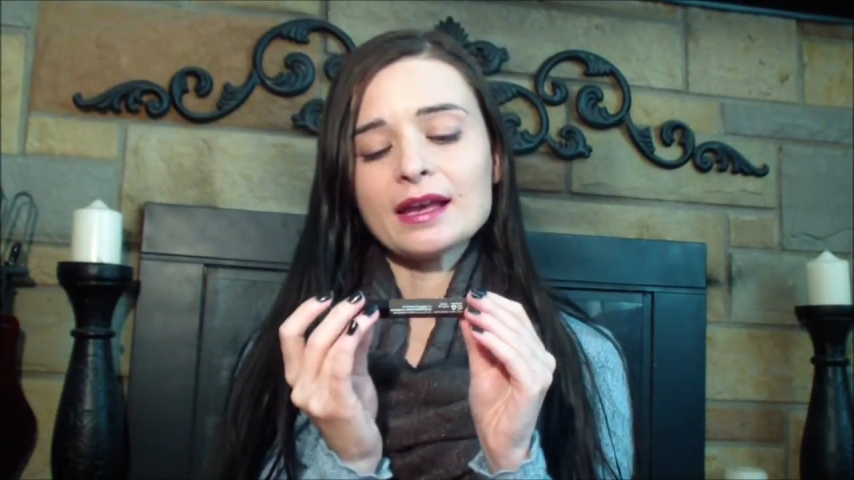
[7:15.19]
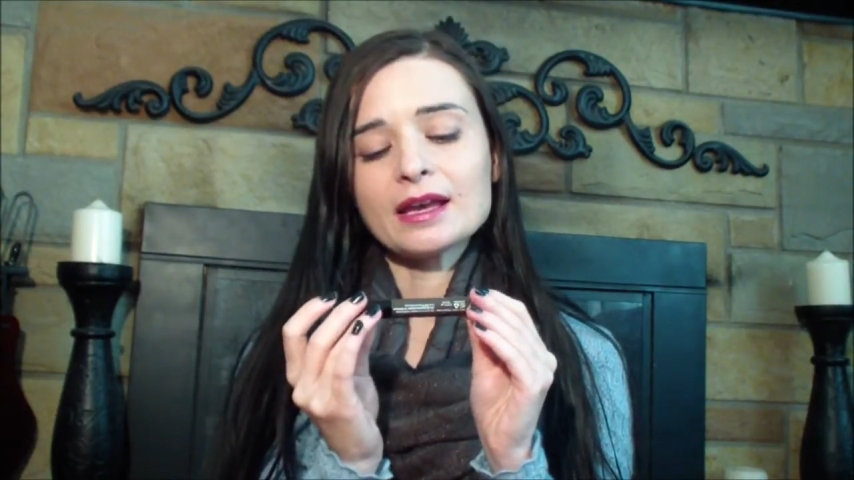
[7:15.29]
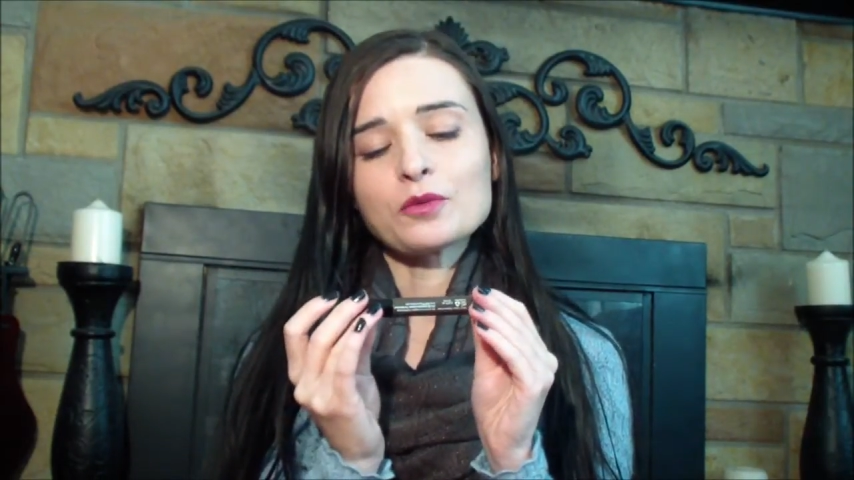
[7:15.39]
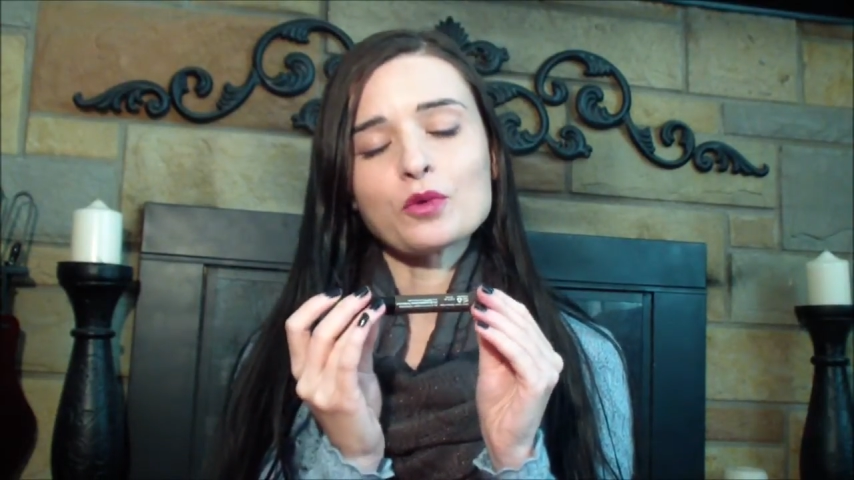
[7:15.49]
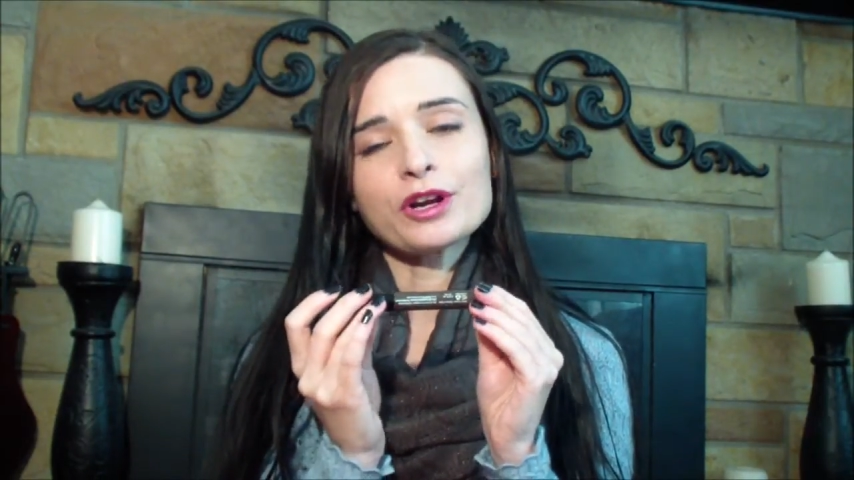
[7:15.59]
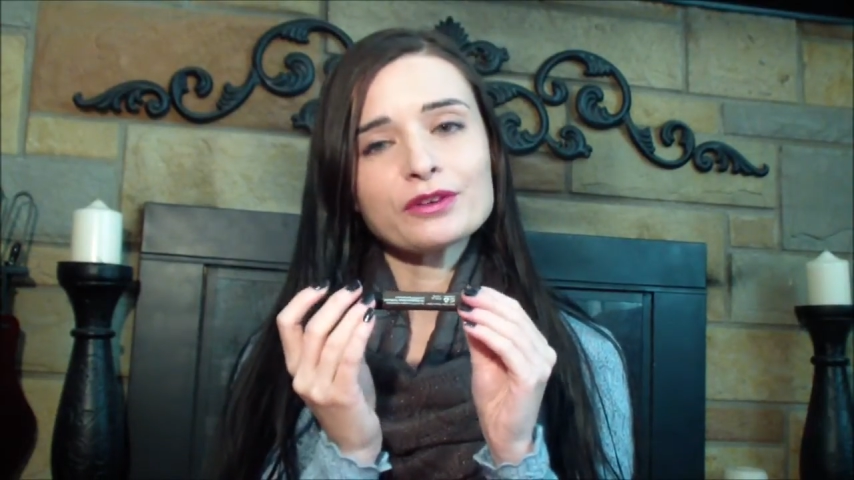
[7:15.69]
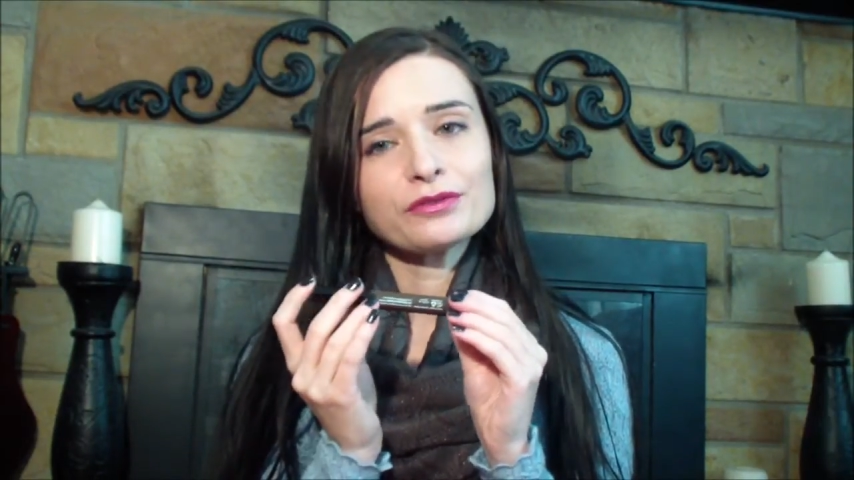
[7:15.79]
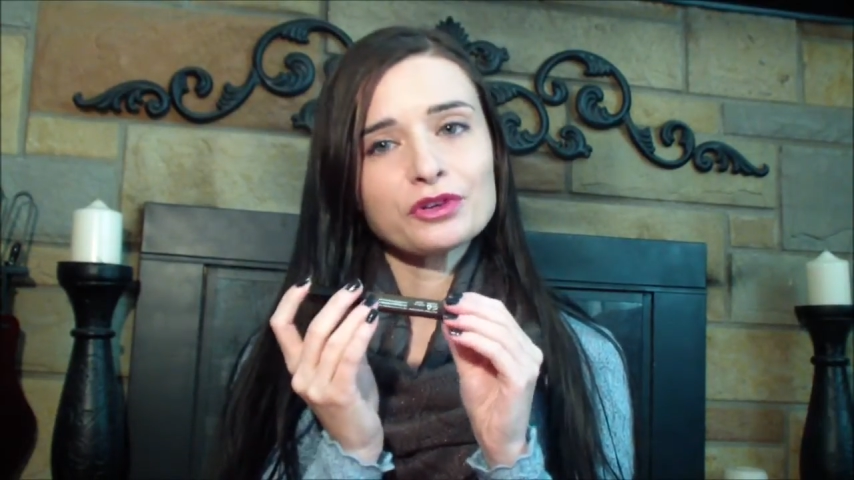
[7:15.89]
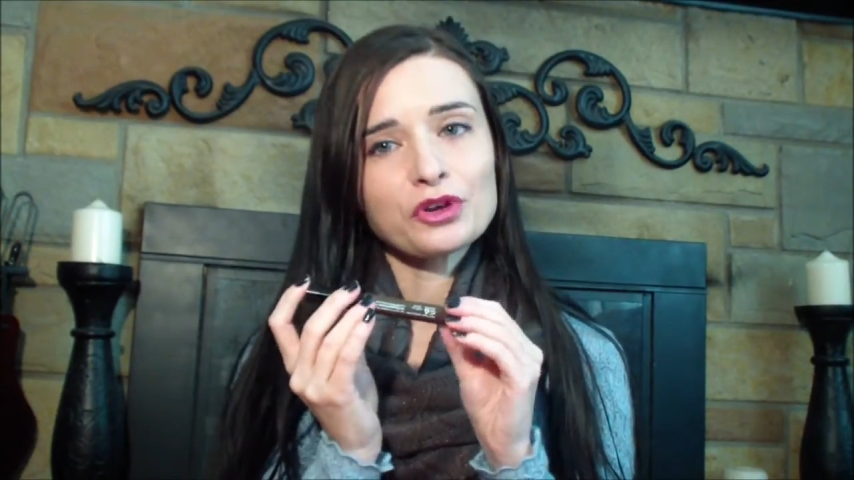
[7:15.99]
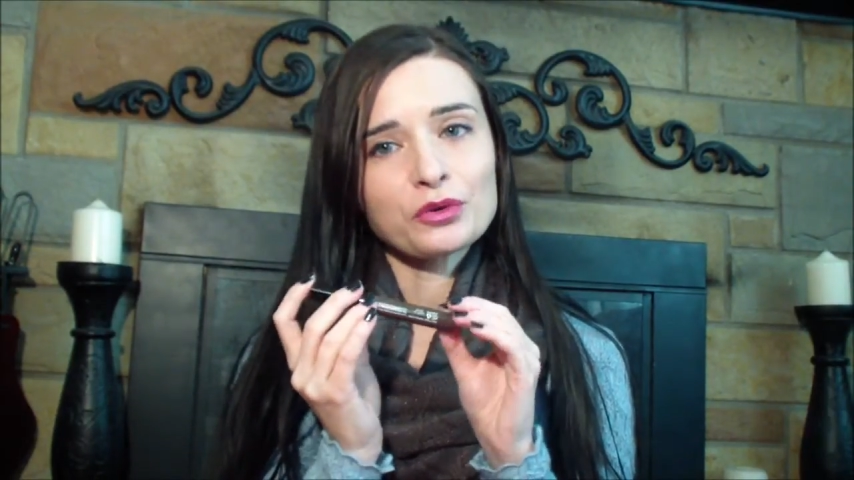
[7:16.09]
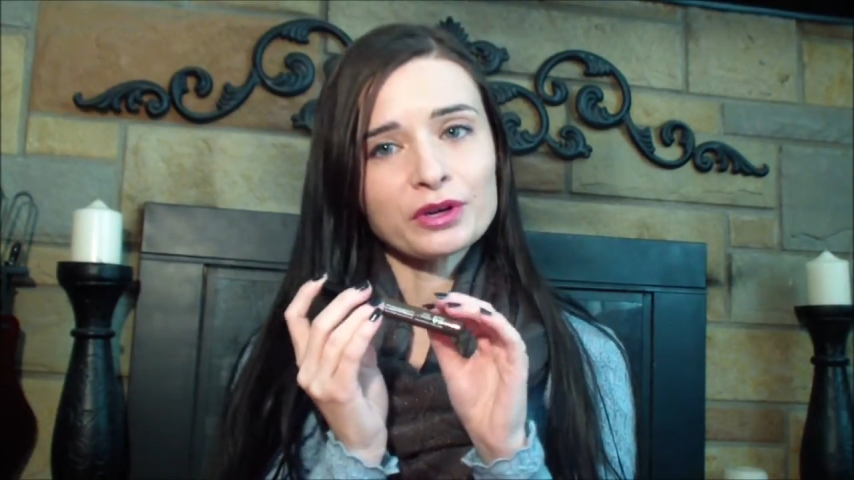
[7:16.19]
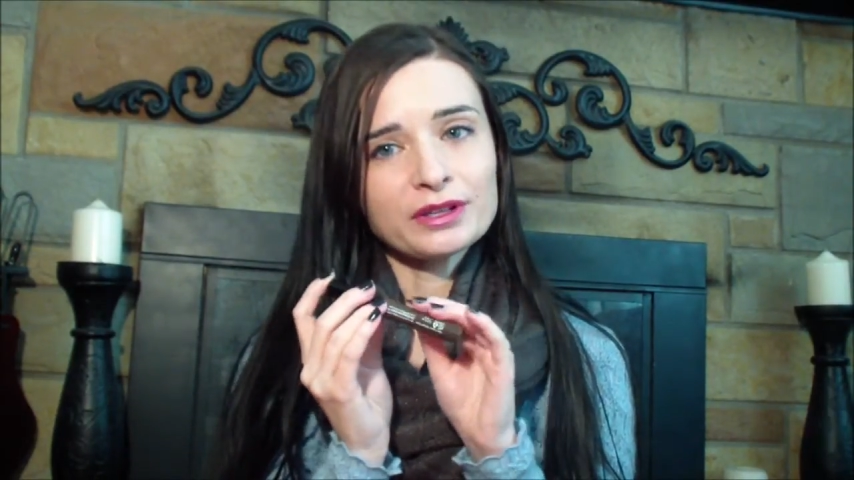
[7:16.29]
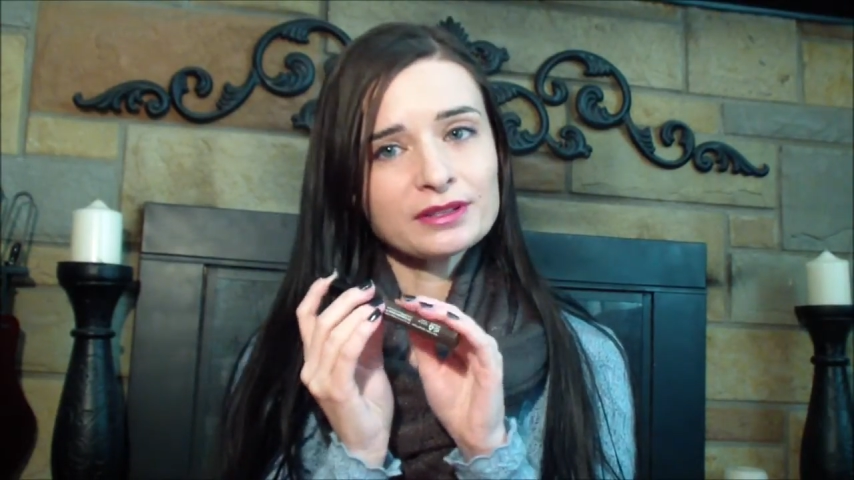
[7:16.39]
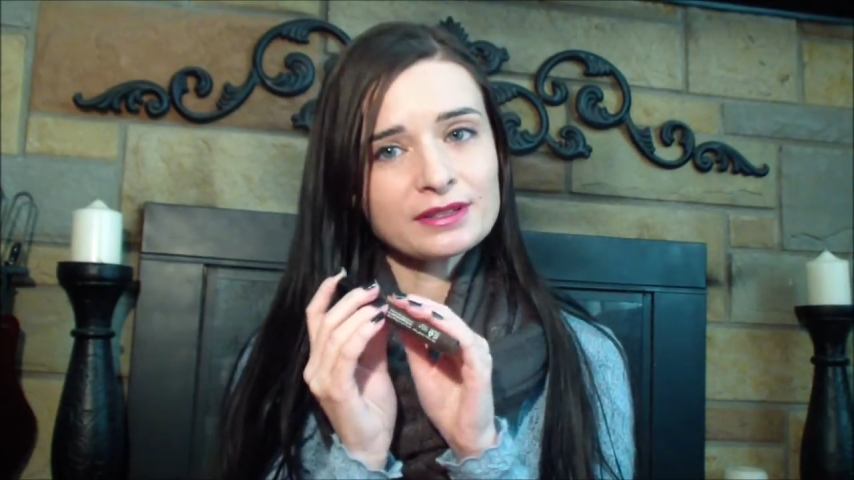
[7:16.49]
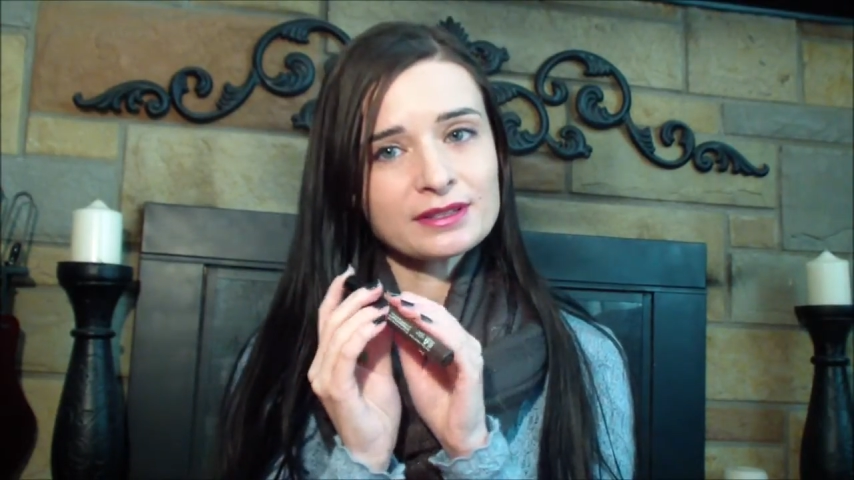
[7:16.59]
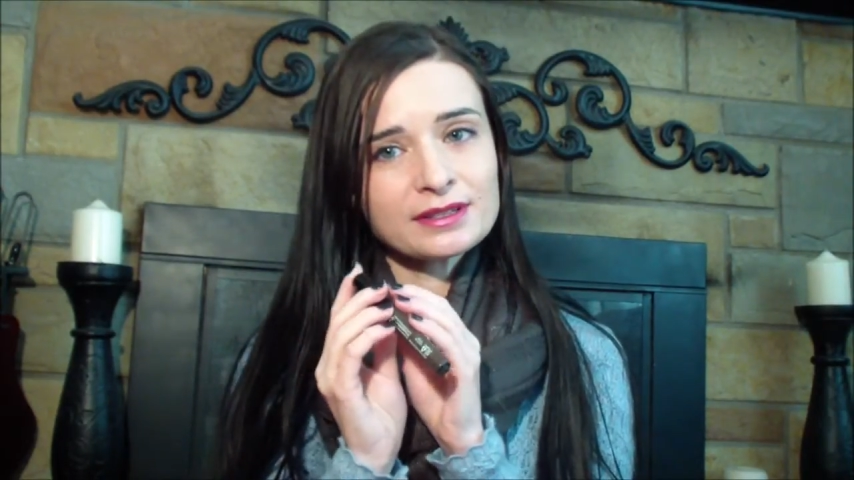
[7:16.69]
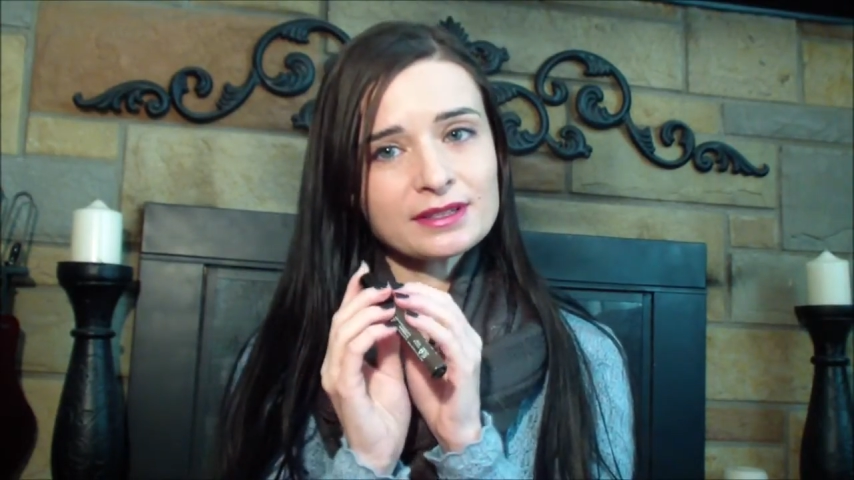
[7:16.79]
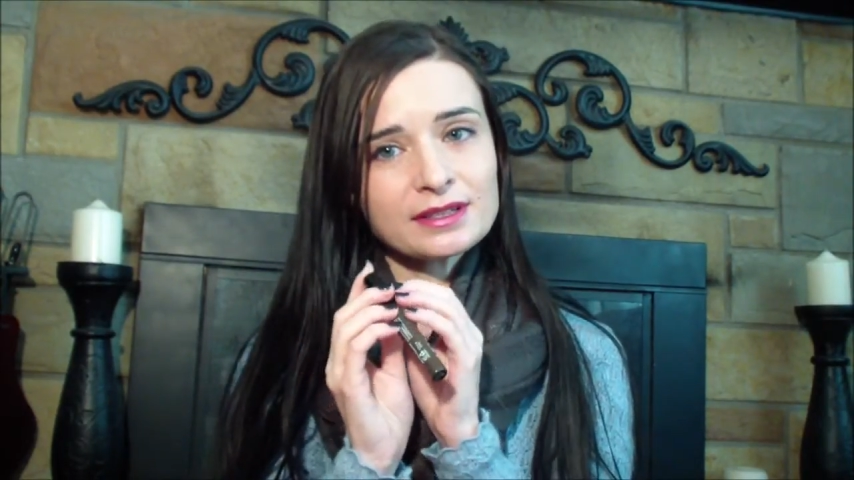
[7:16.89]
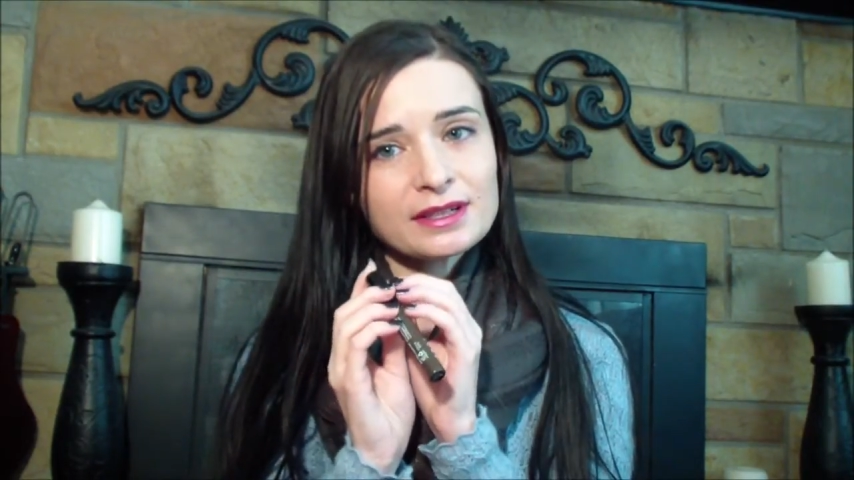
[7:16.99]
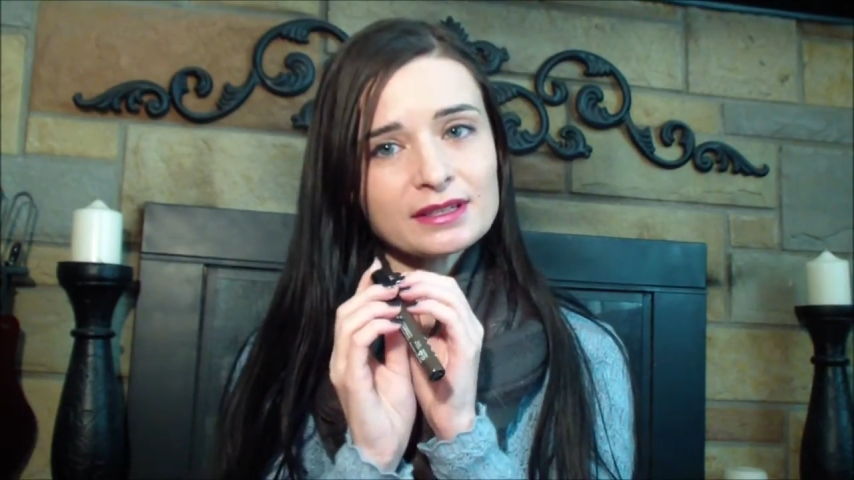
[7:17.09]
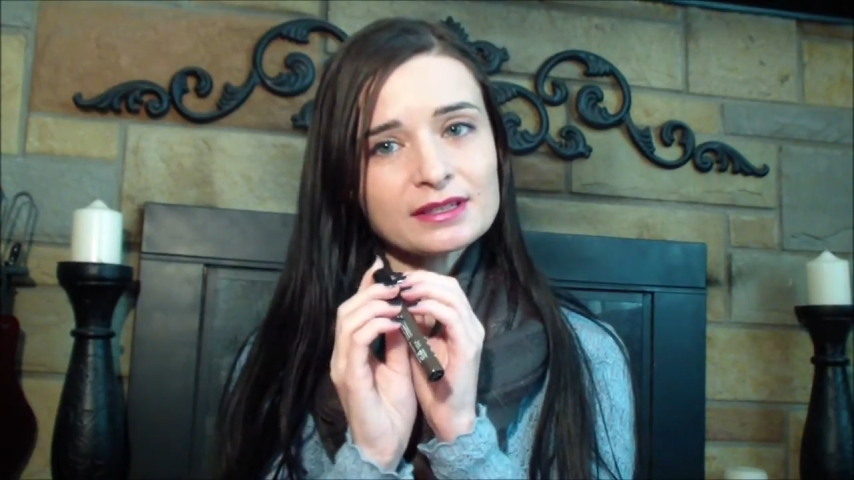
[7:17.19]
and what I've noticed